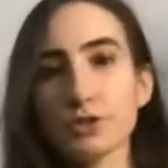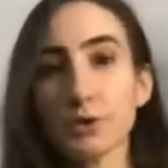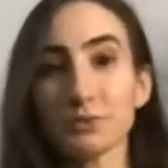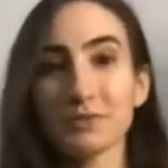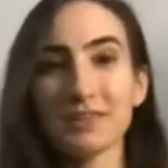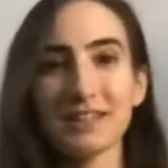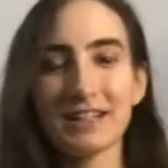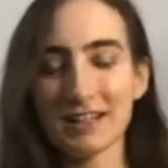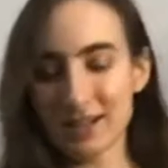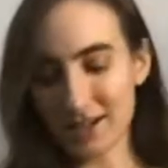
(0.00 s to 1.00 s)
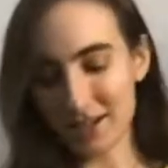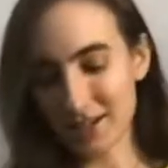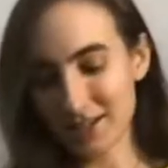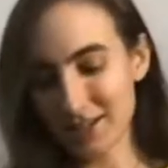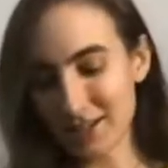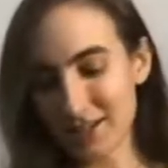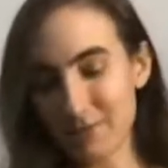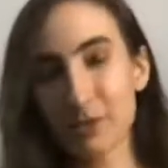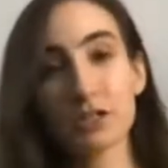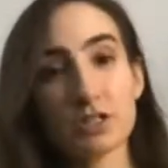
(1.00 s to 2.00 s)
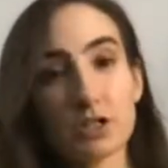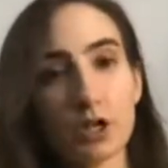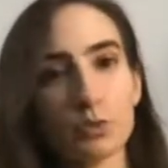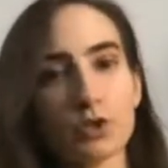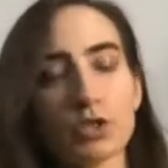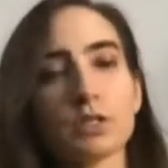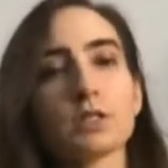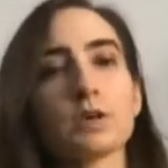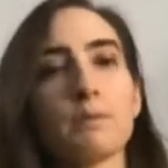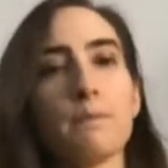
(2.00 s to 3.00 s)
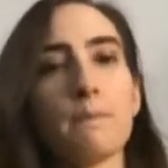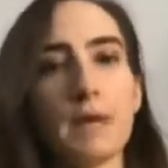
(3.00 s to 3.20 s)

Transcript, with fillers: So uh, I'm going to start with just some